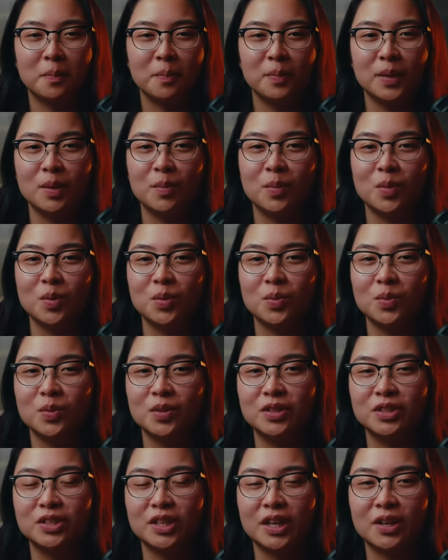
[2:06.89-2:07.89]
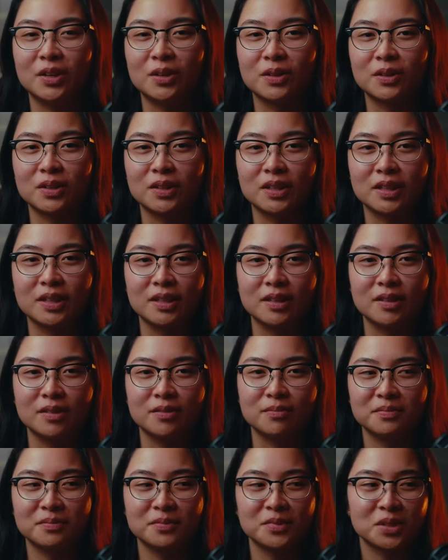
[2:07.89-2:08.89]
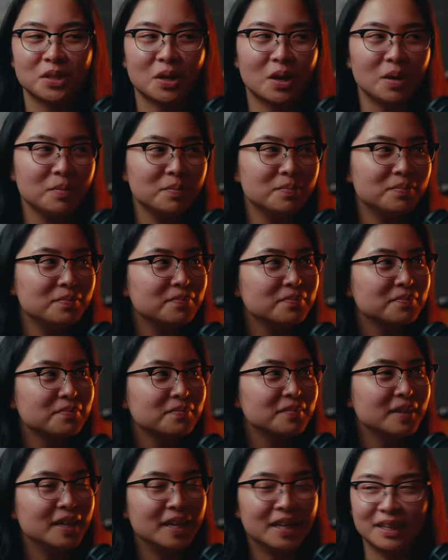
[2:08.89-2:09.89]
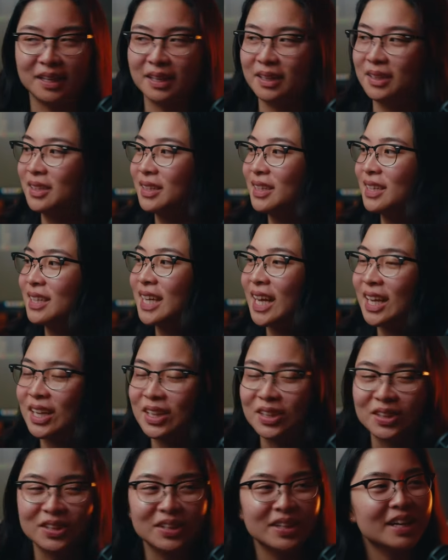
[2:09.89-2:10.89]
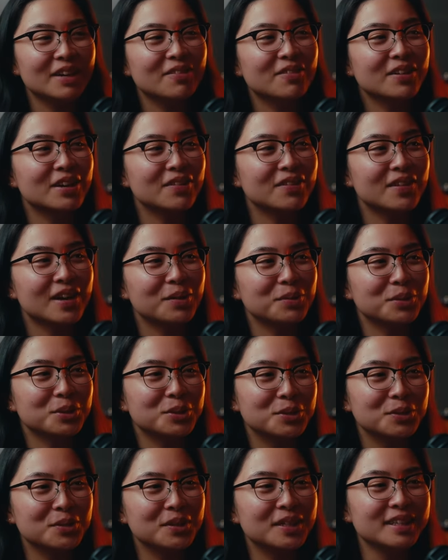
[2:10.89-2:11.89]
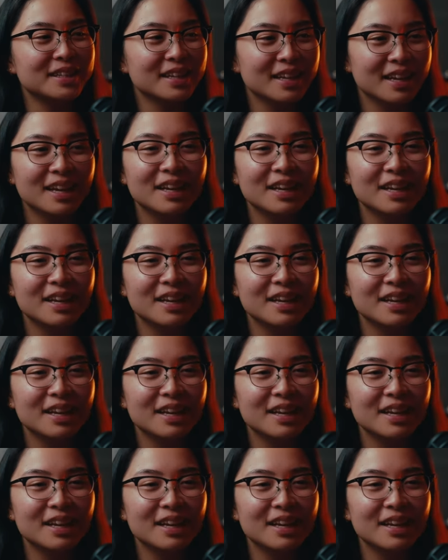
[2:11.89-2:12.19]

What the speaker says: people would generally stop and take a look at whatever I was shooting,